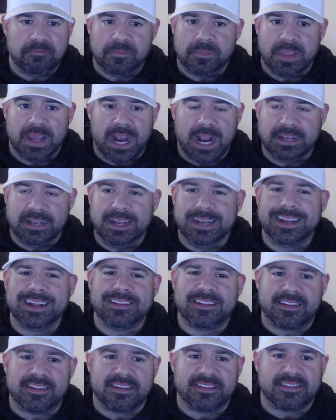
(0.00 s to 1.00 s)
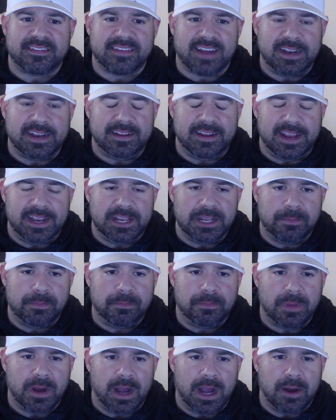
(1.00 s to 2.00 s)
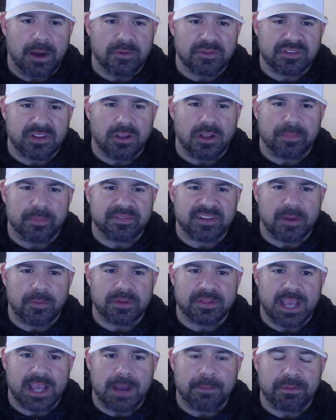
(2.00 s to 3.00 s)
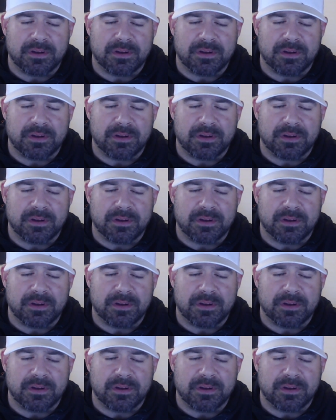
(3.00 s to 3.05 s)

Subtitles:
didn't get to test the titanium. I was a little upset with that, but